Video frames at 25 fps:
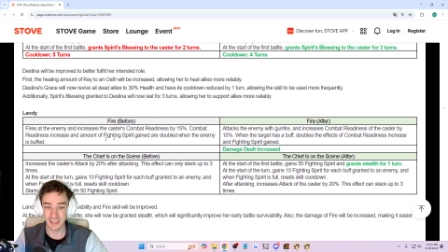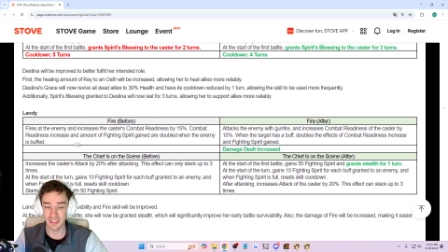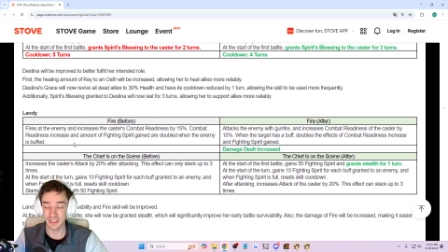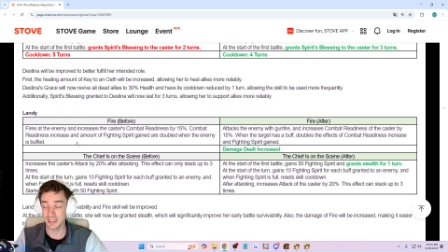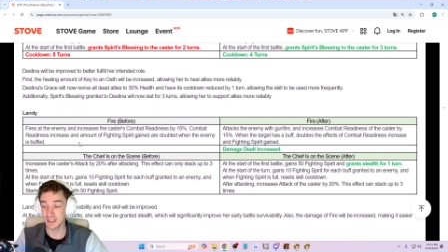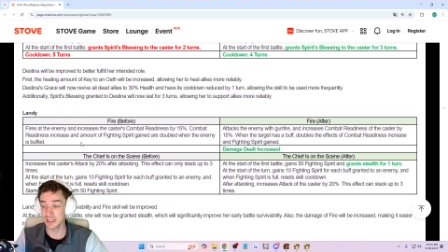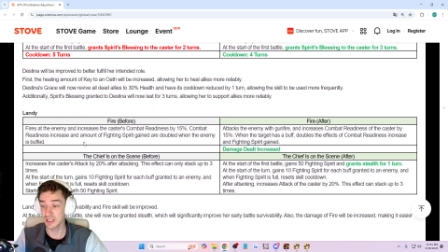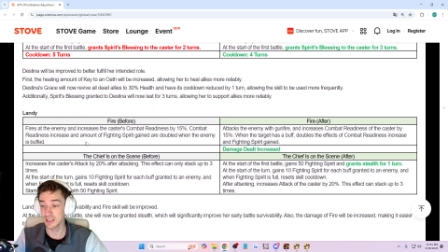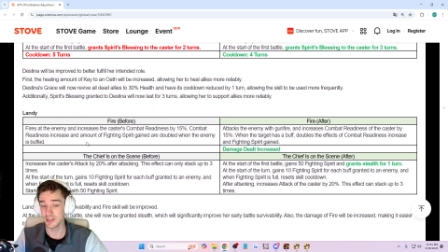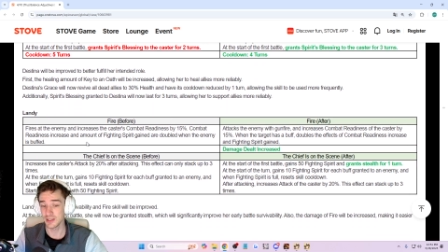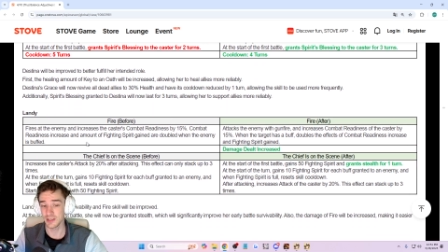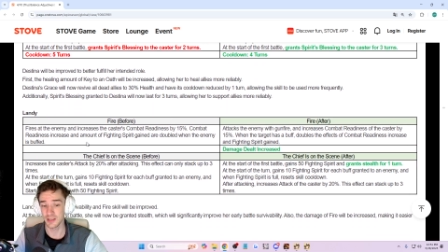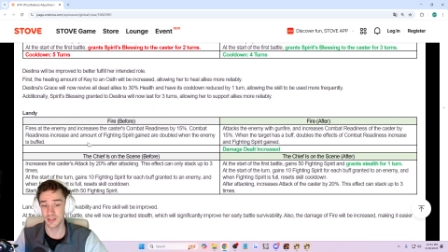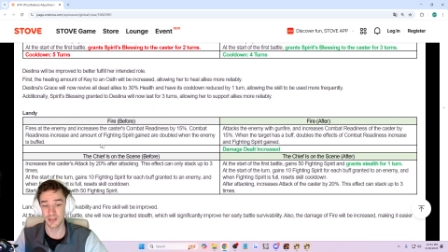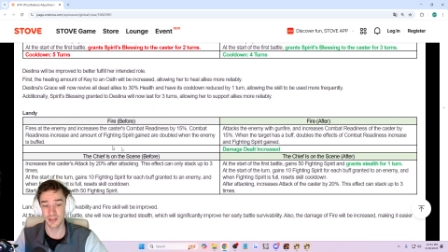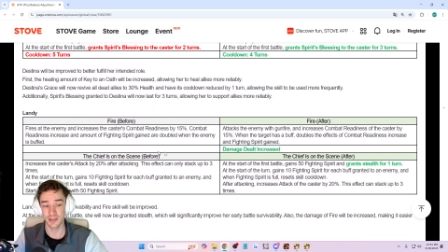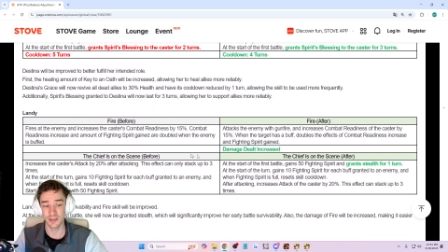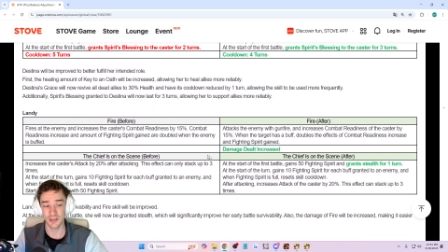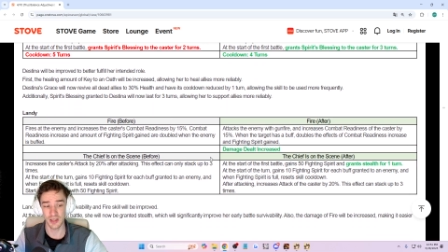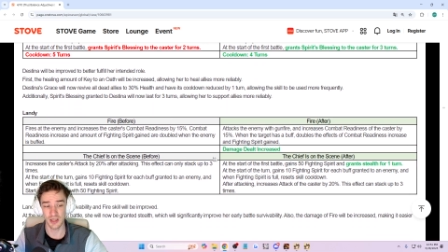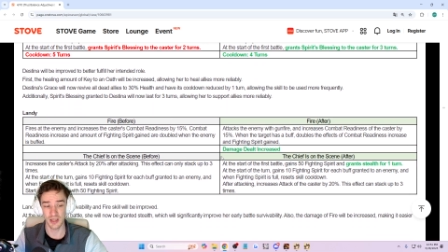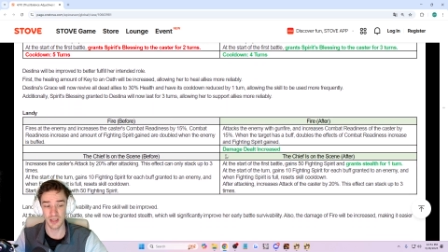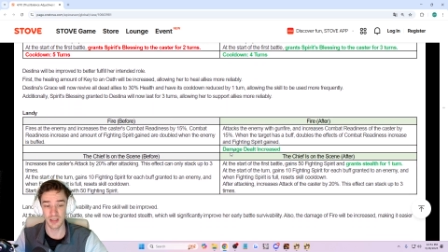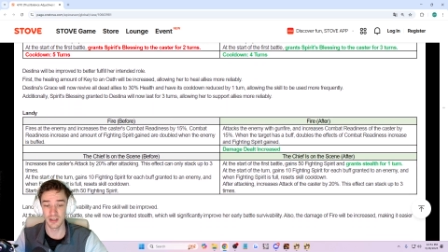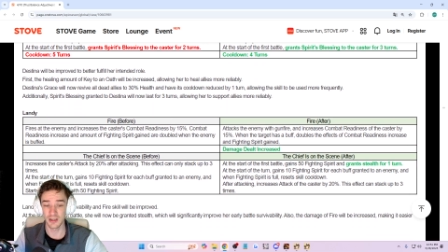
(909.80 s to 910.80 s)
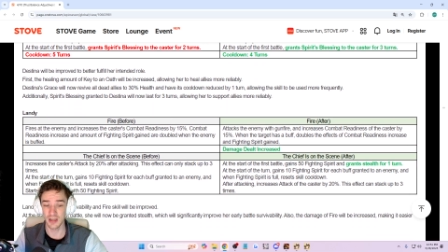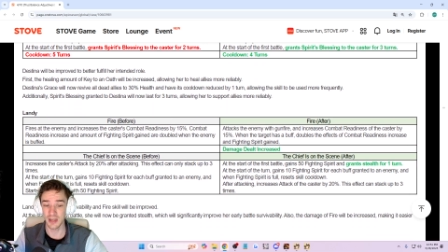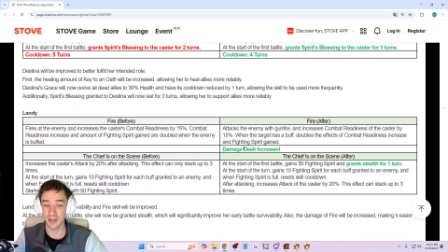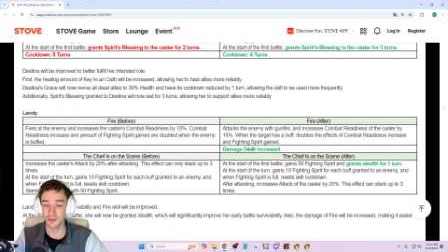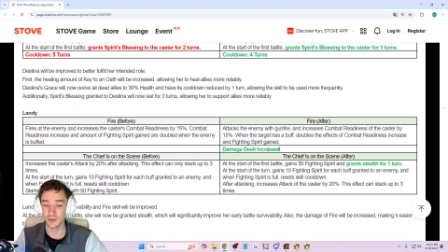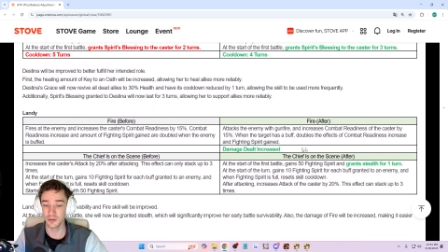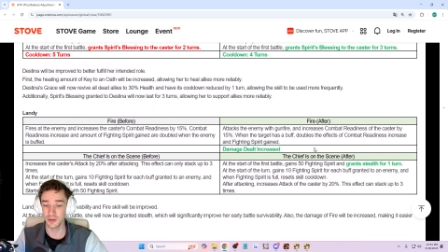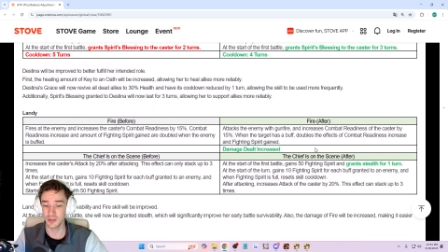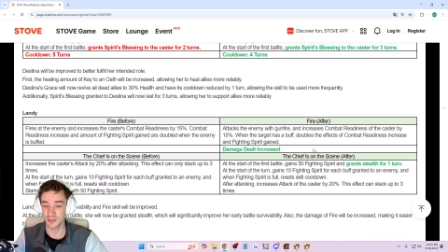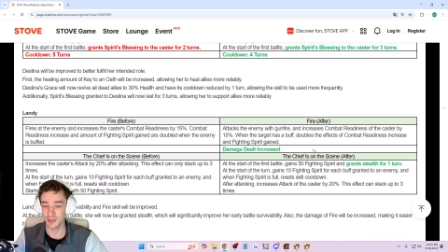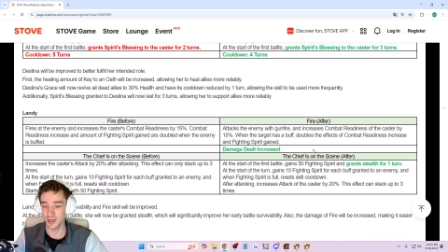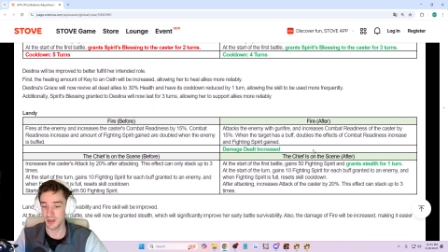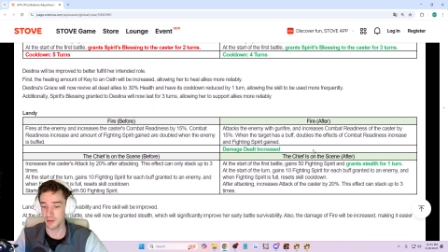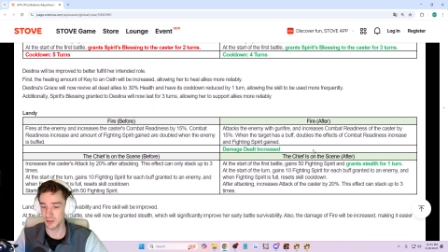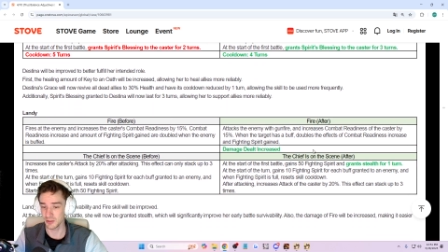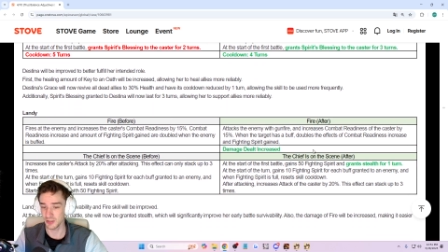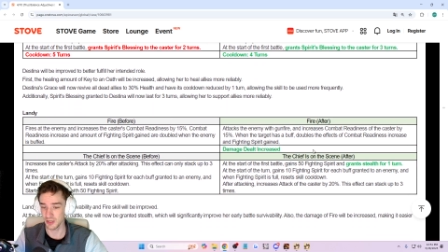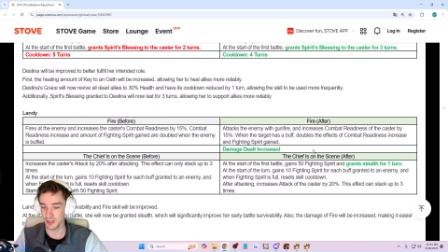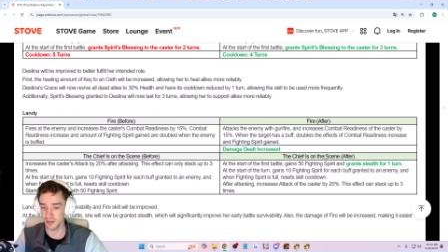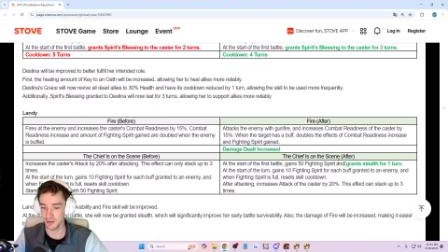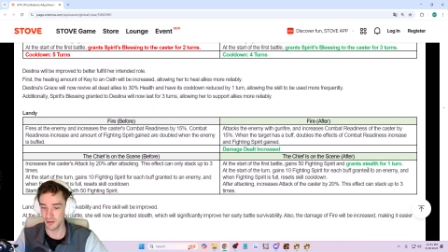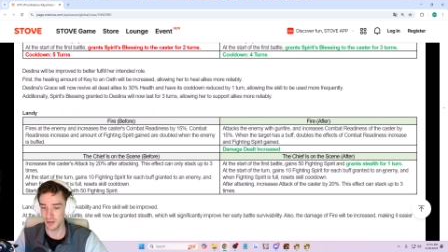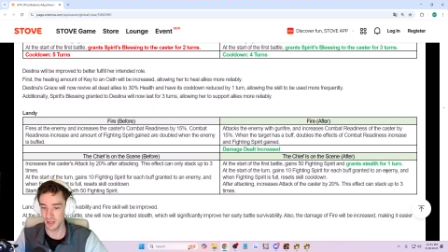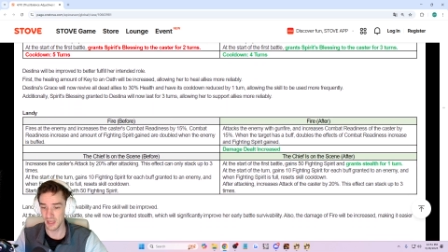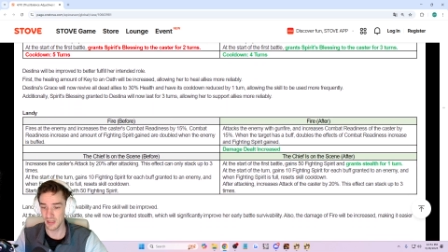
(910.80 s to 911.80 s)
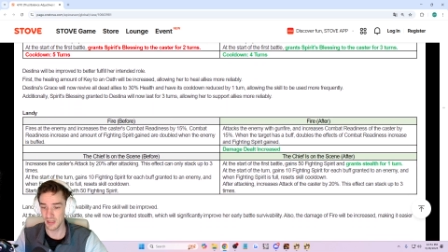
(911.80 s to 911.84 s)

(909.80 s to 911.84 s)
This is an increased damage and